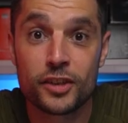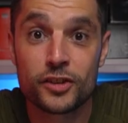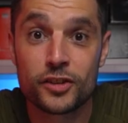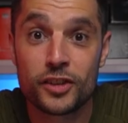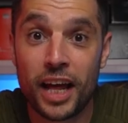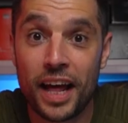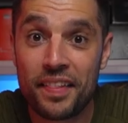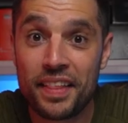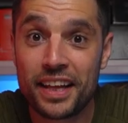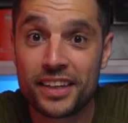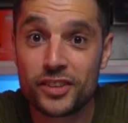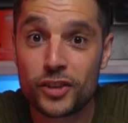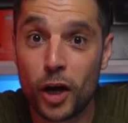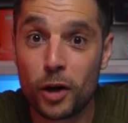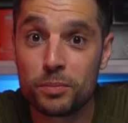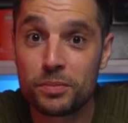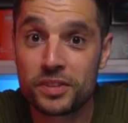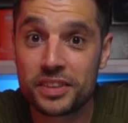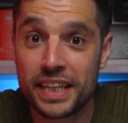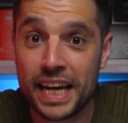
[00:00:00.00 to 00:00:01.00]
Now that
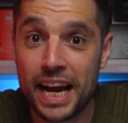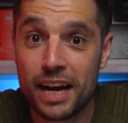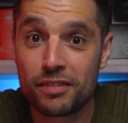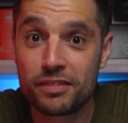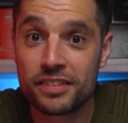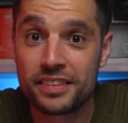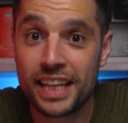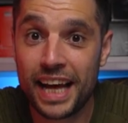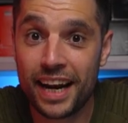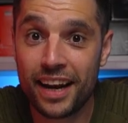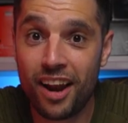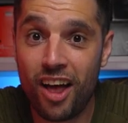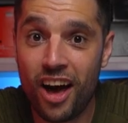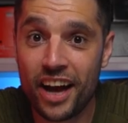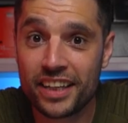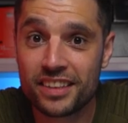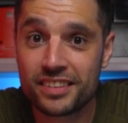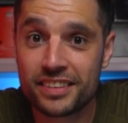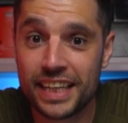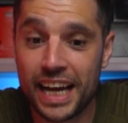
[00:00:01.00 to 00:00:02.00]
dome's down, that
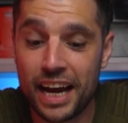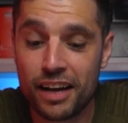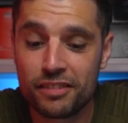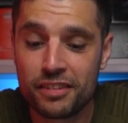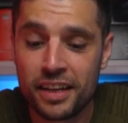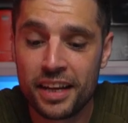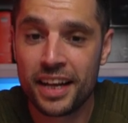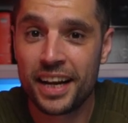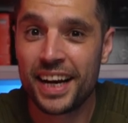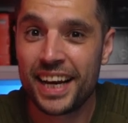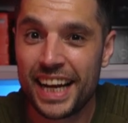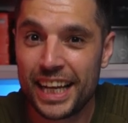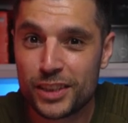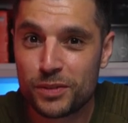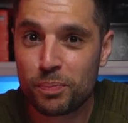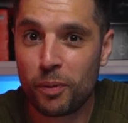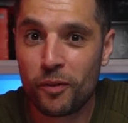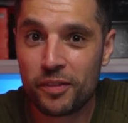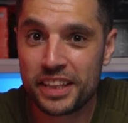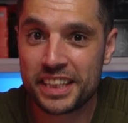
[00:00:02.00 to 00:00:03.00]
light's down, let's
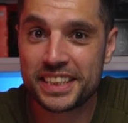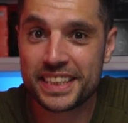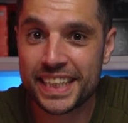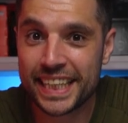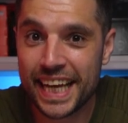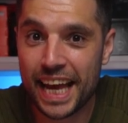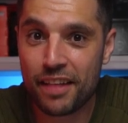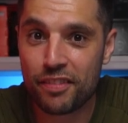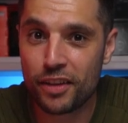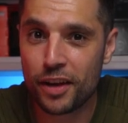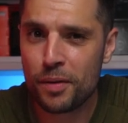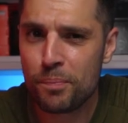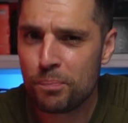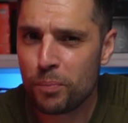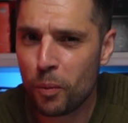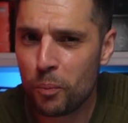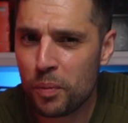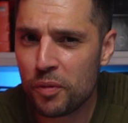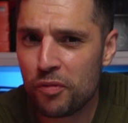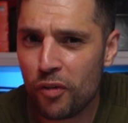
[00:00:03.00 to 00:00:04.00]
put this together.
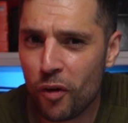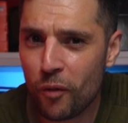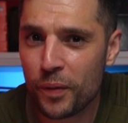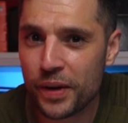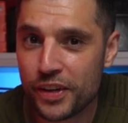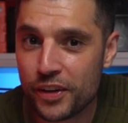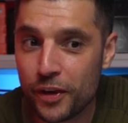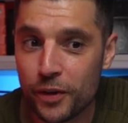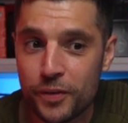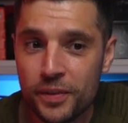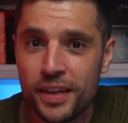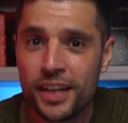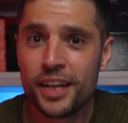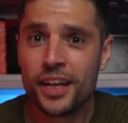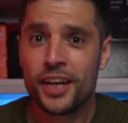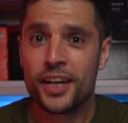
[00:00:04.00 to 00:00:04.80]
But before we do,